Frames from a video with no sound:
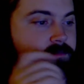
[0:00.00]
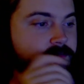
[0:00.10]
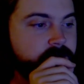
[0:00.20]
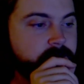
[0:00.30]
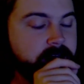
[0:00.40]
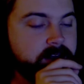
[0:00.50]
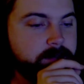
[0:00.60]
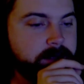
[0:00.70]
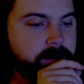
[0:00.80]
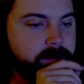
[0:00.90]
to me at the
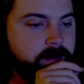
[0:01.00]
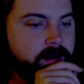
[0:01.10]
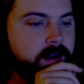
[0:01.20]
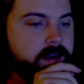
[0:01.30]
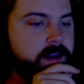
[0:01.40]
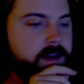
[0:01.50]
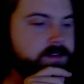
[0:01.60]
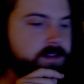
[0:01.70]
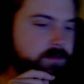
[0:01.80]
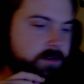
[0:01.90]
back. Yes,
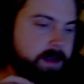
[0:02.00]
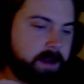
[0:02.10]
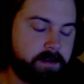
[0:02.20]
you in the back.